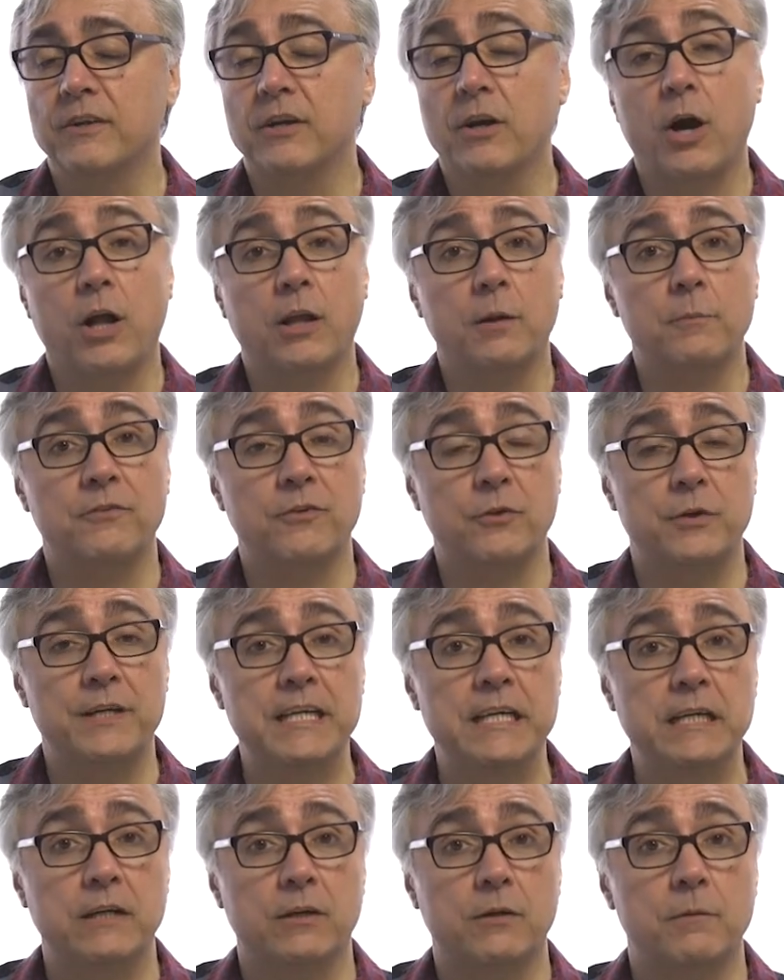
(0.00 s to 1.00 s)
and columns are
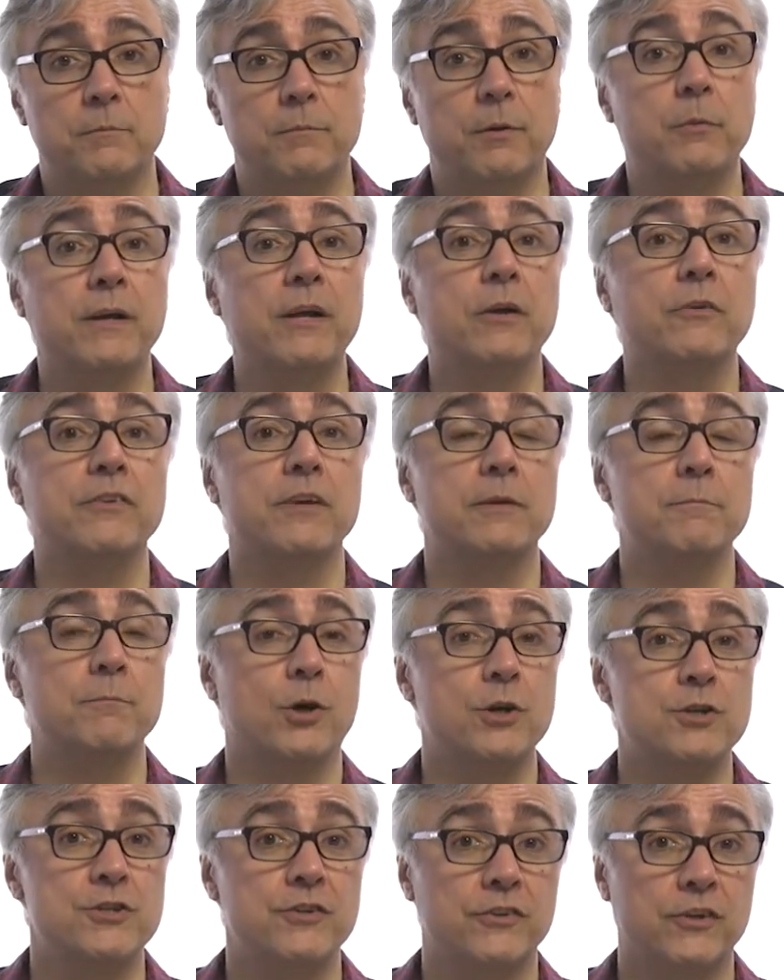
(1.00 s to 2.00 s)
here, but we also had
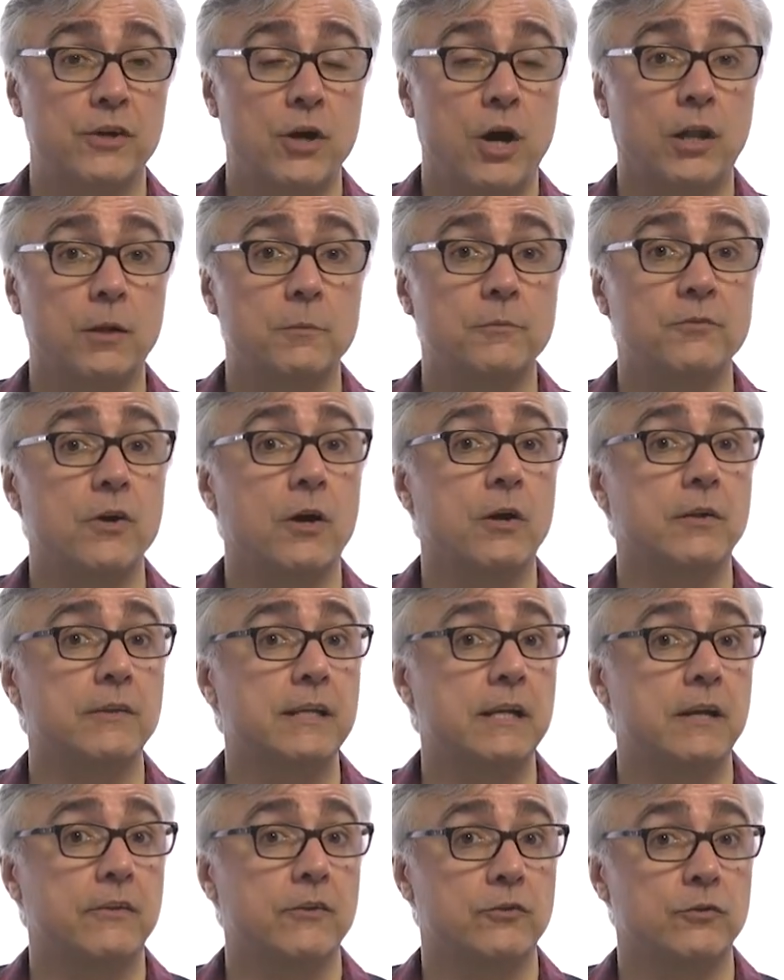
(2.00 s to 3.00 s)
margins and columns on
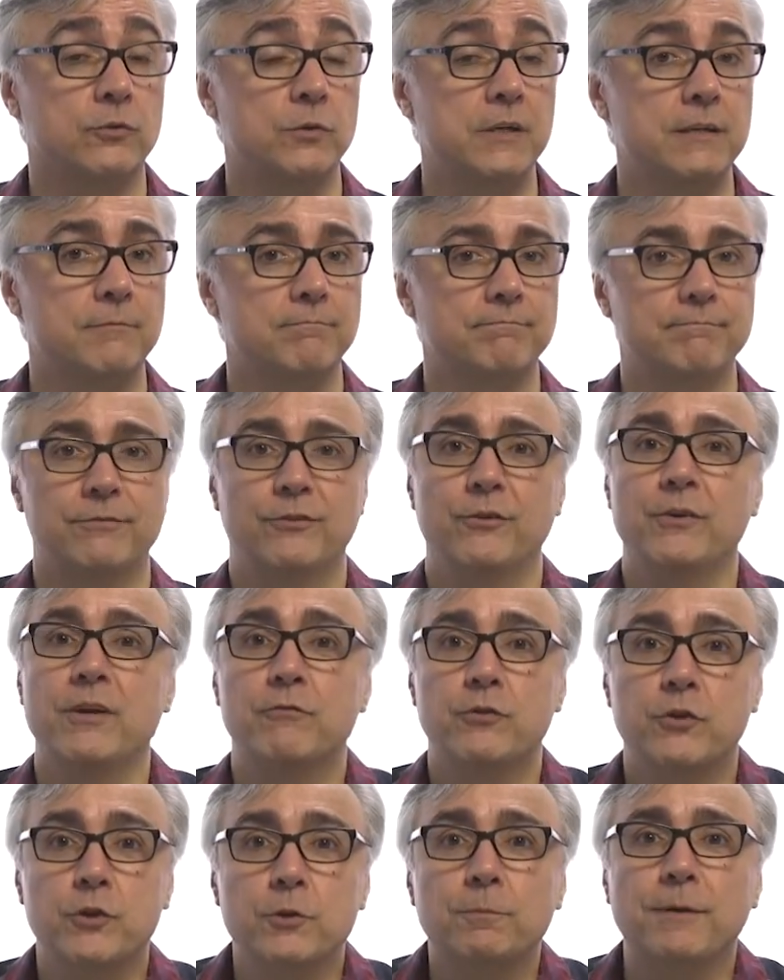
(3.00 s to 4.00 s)
the other screen. So you
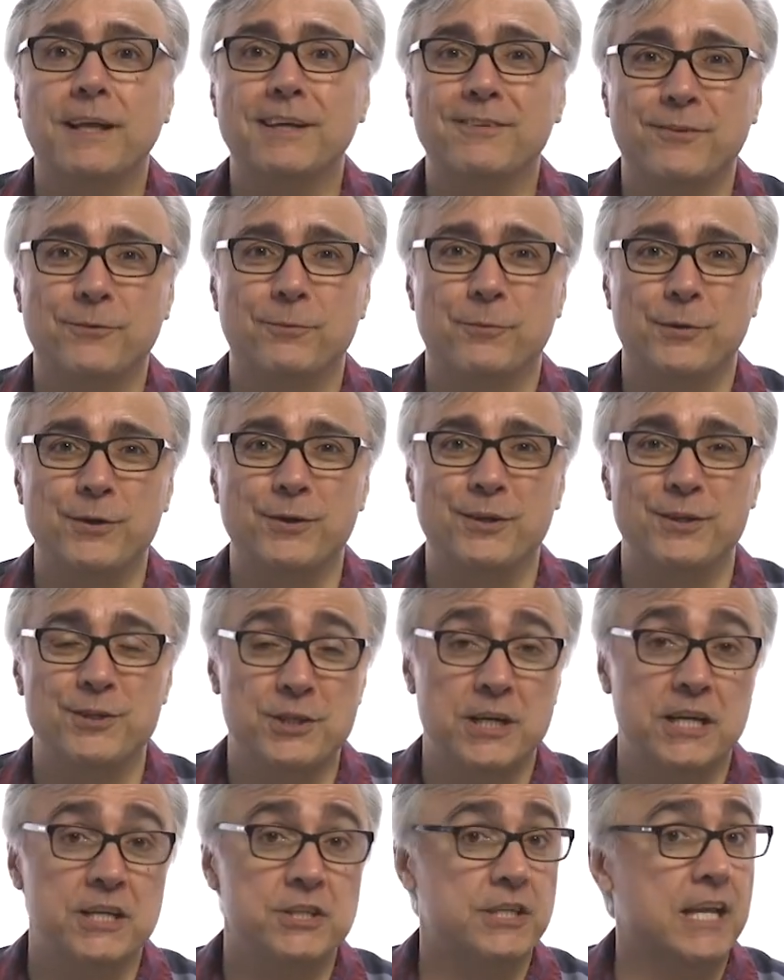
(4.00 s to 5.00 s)
have two places where you can
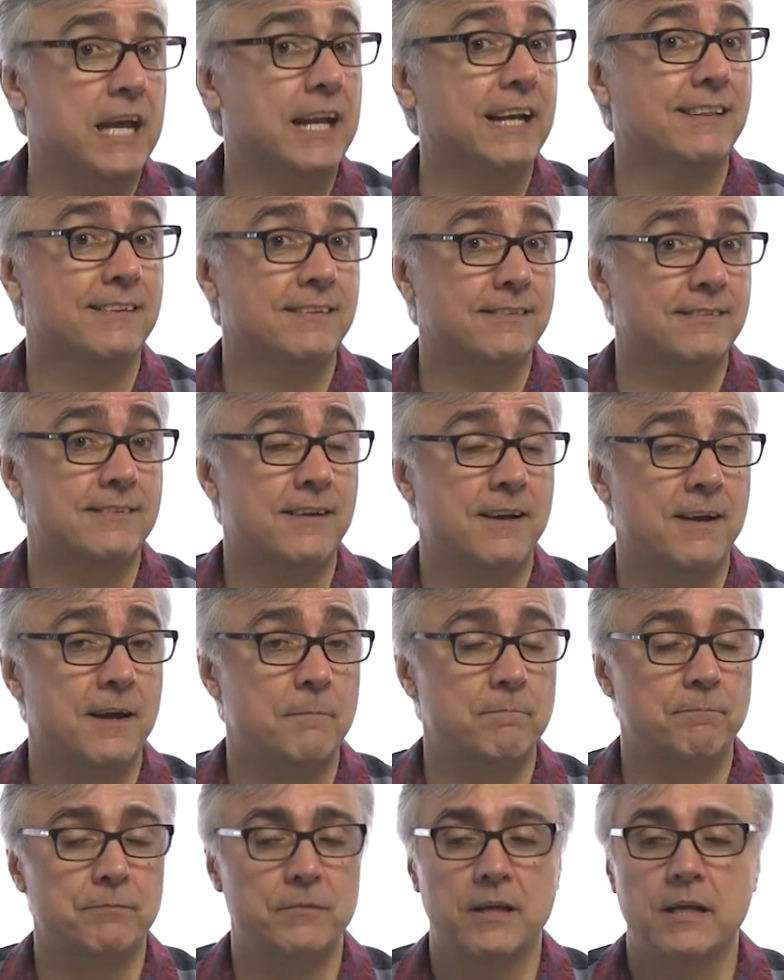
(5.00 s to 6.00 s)
change that at this
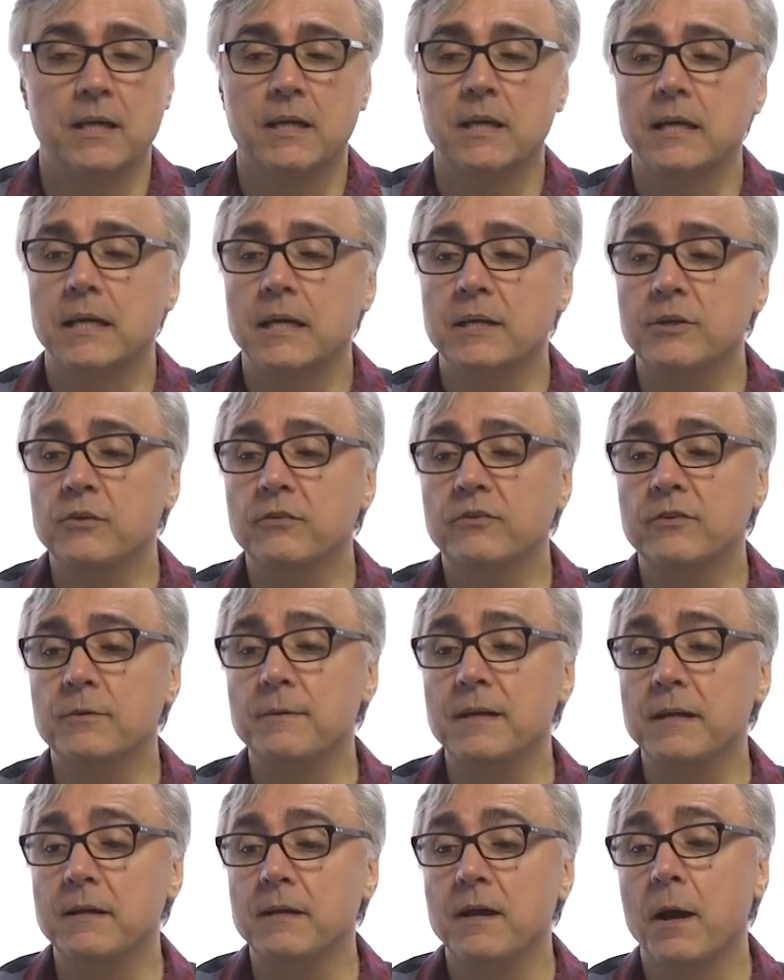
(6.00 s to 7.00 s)
time. It used to
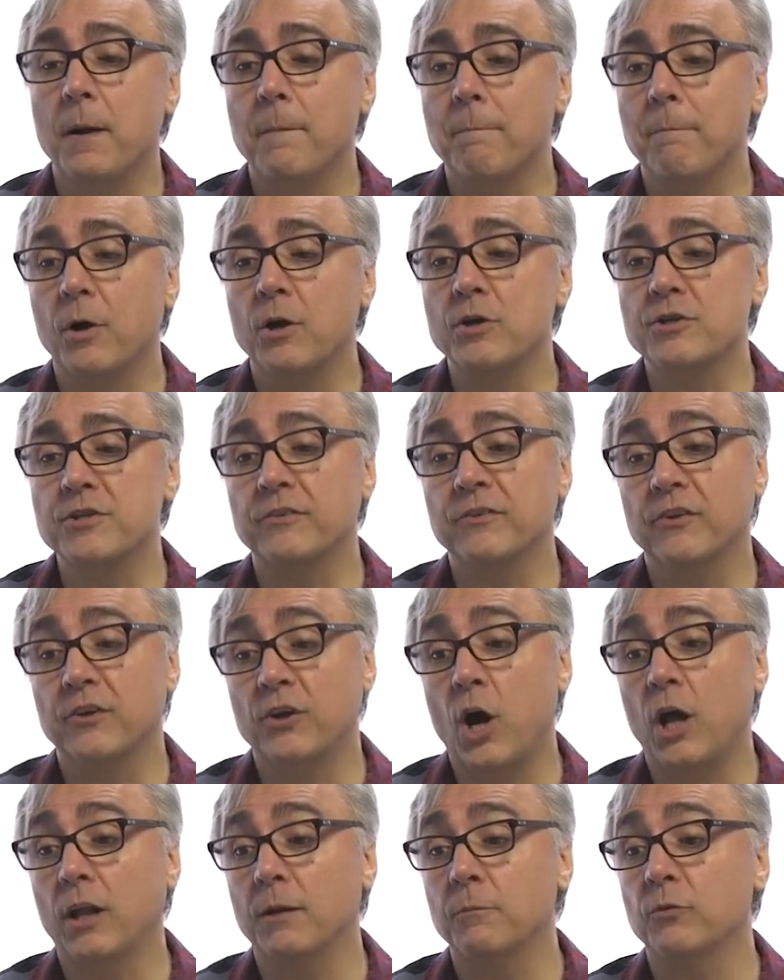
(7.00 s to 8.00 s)
be margins
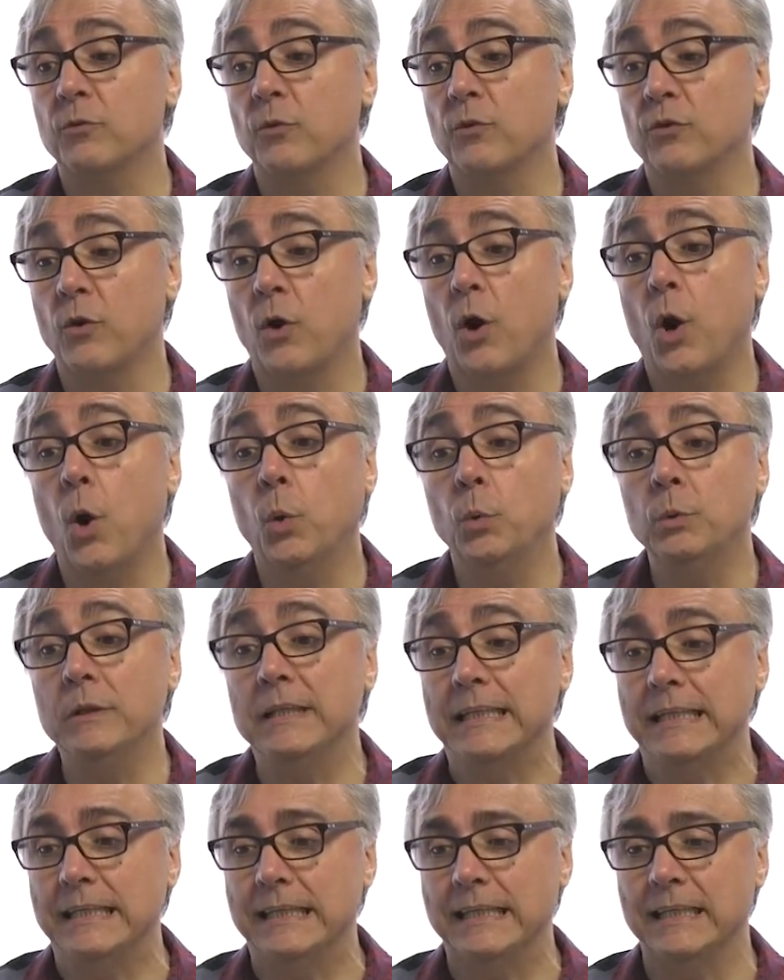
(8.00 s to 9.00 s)
and columns was
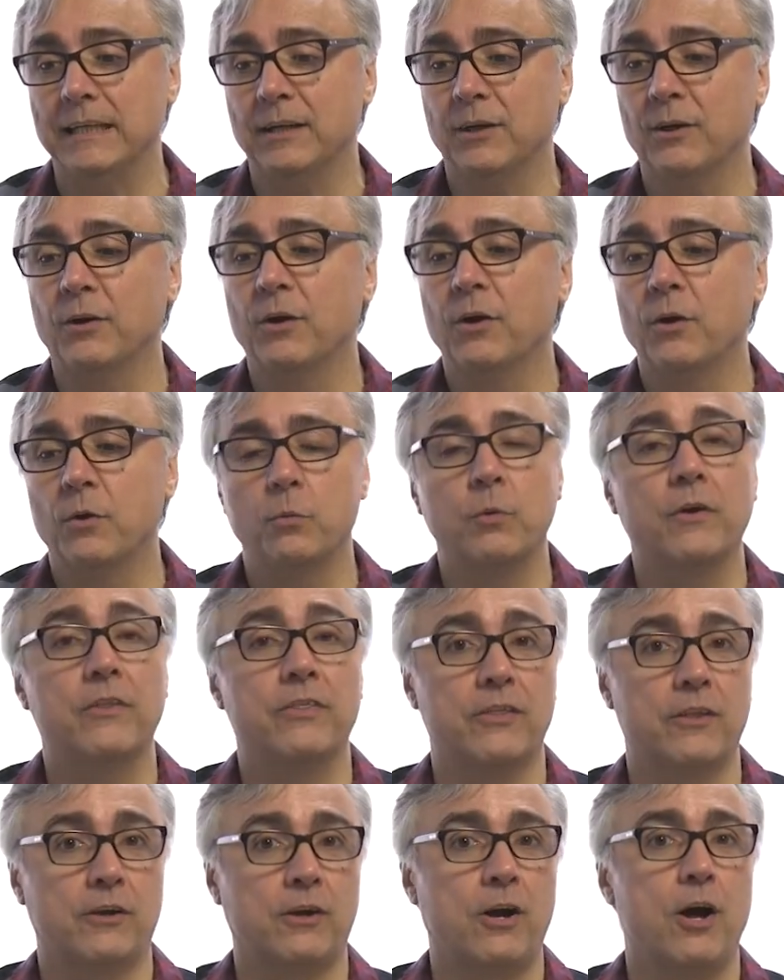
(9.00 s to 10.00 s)
only here
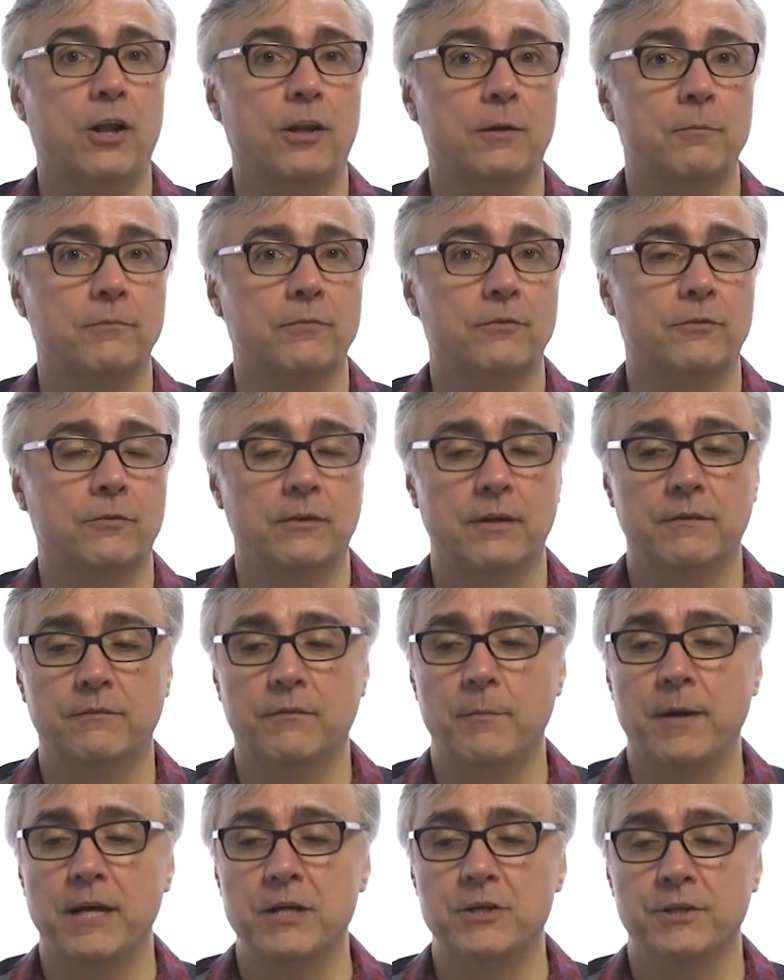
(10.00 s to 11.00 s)
with the columns
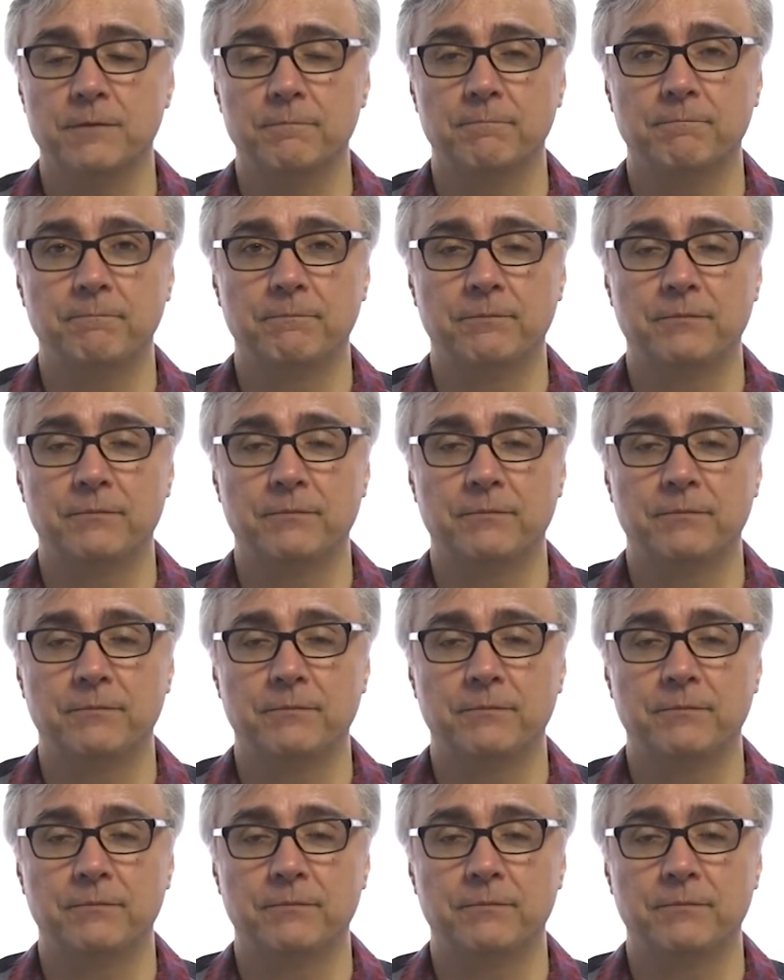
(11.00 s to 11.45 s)
information.